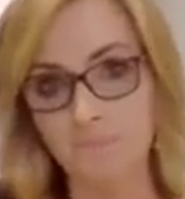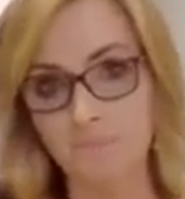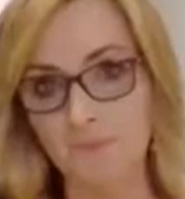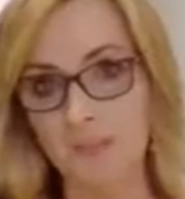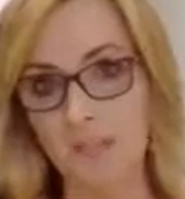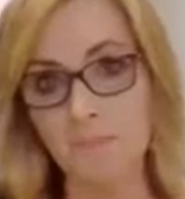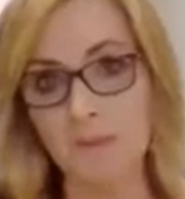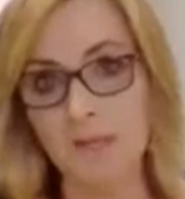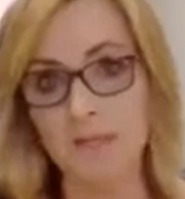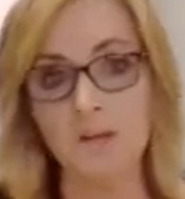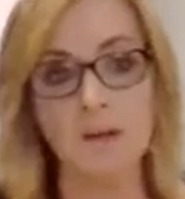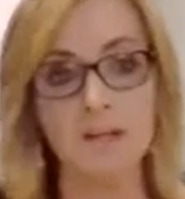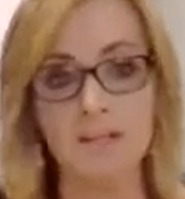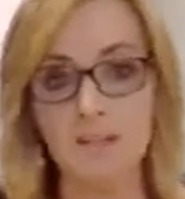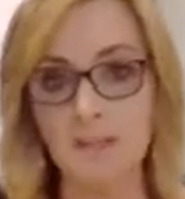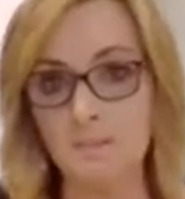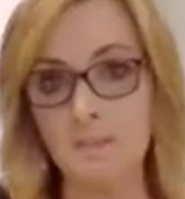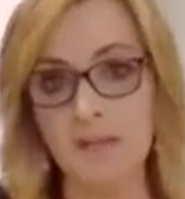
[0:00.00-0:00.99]
they might
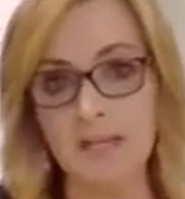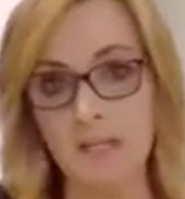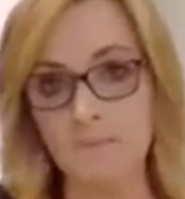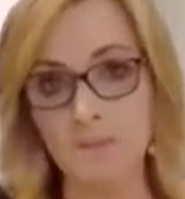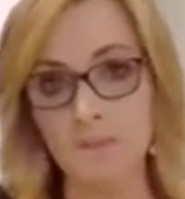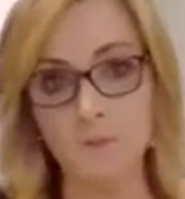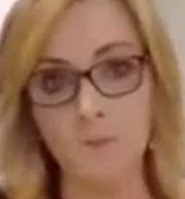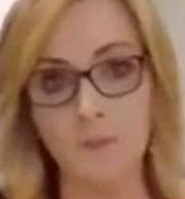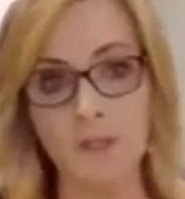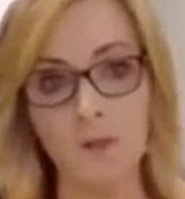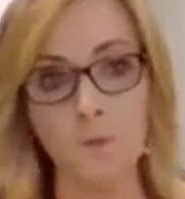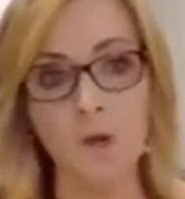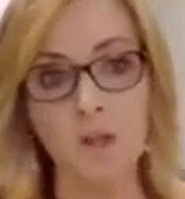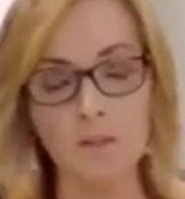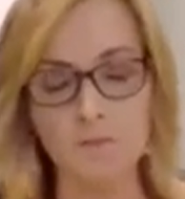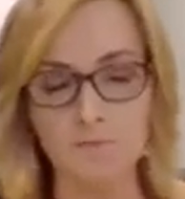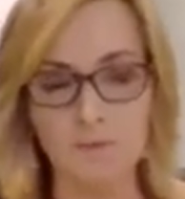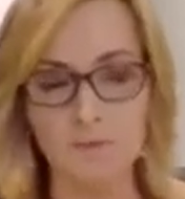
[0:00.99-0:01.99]
have to
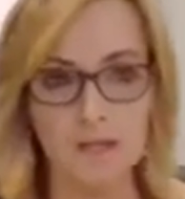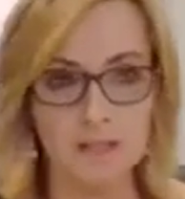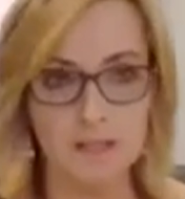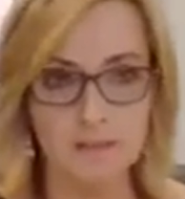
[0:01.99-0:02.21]
requalify.